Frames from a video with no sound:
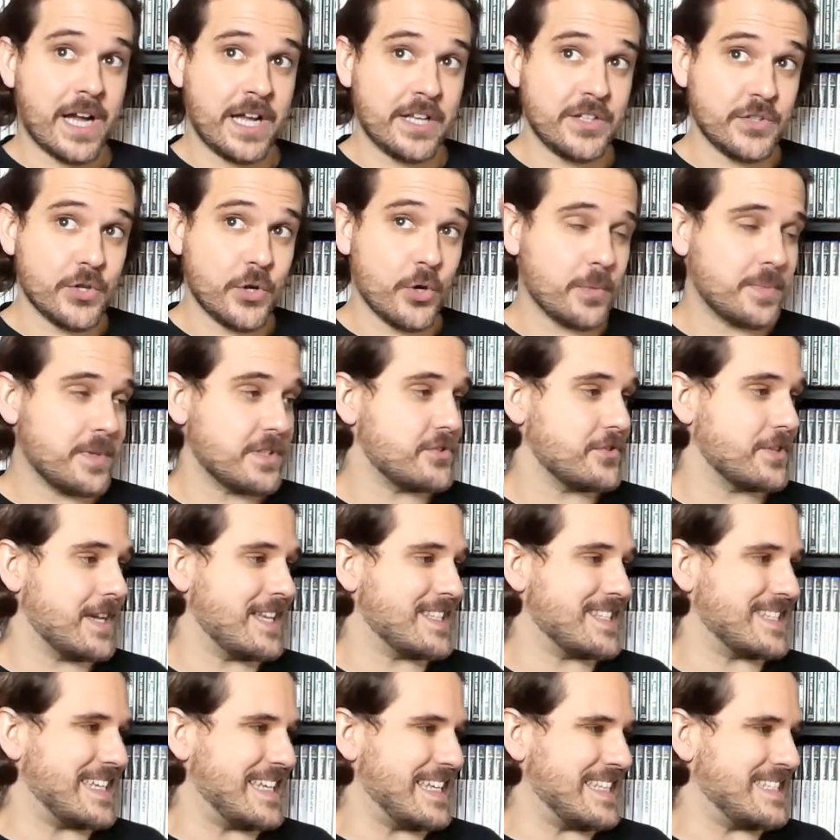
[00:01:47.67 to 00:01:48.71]
I do hope that you
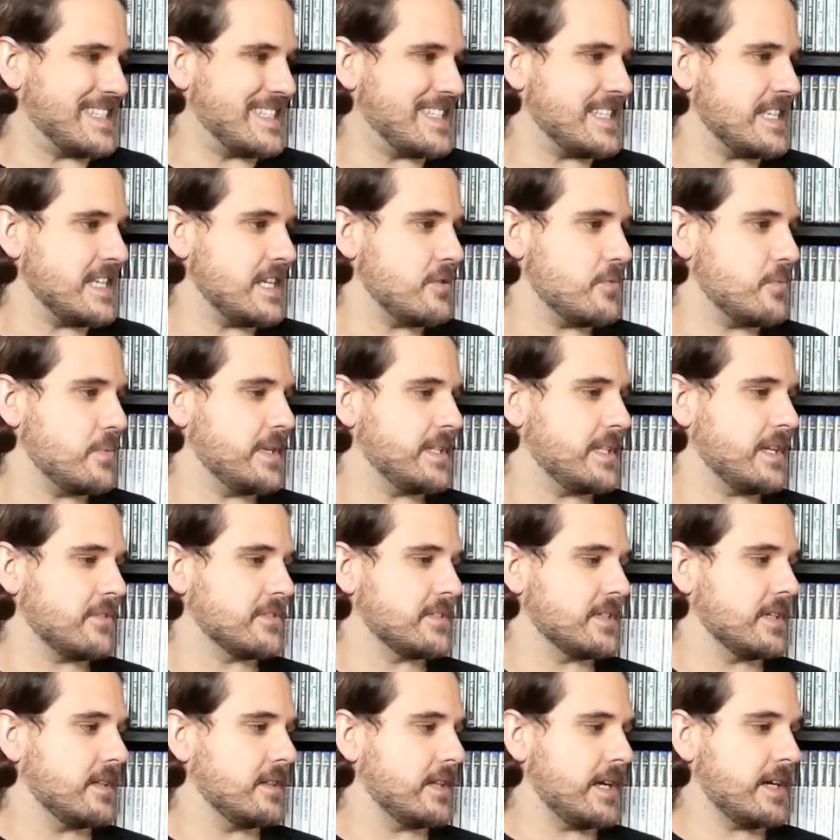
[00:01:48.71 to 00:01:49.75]
guys can see without
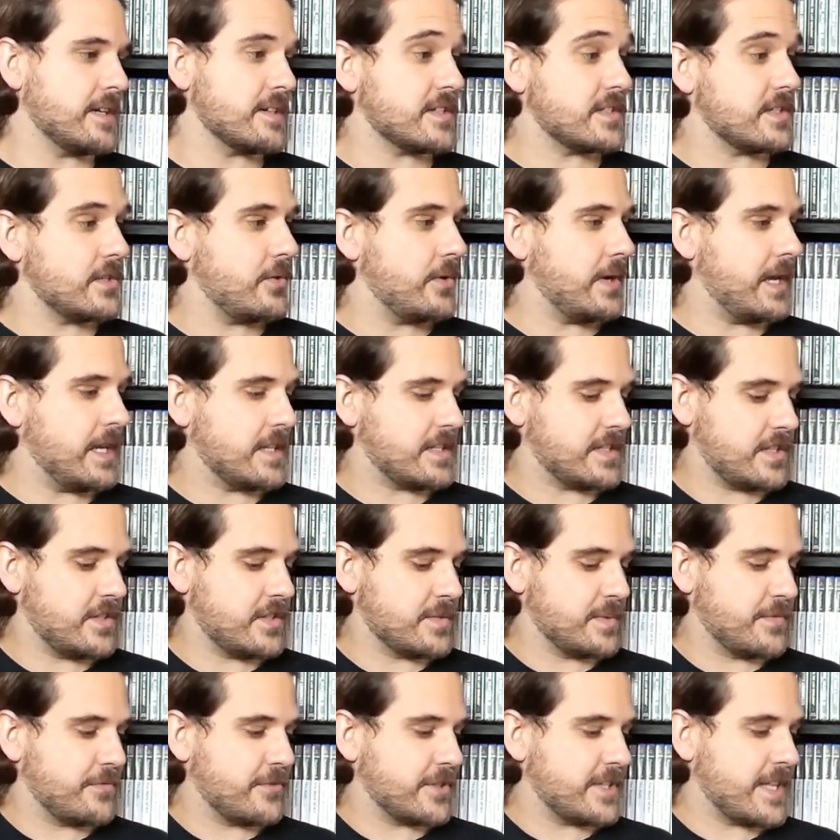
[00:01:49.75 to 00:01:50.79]
the glare, so excuse
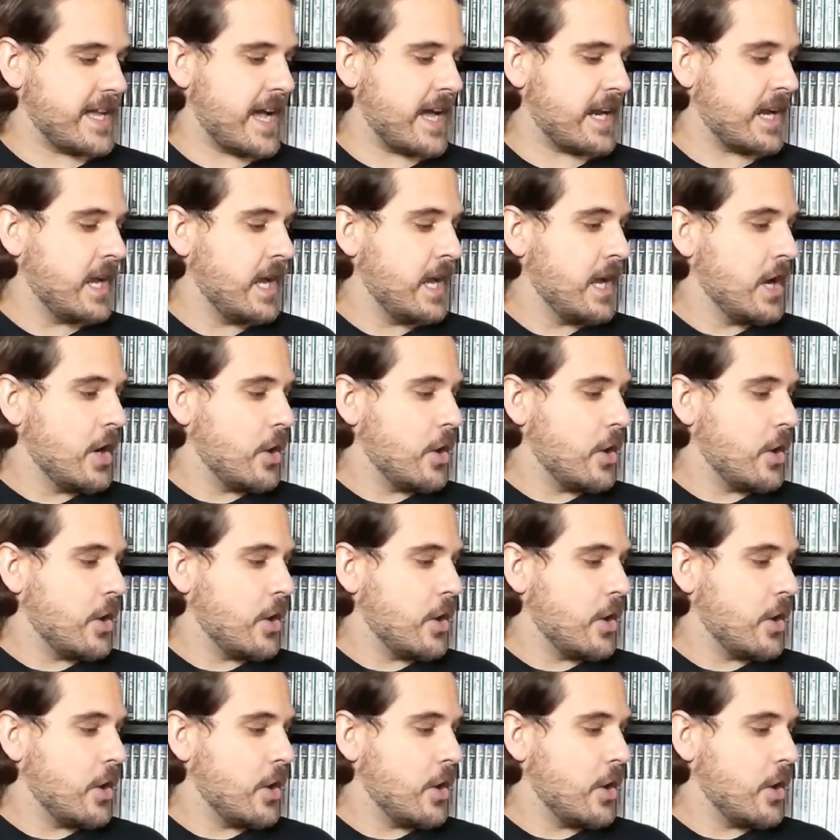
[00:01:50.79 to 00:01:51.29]
me for that.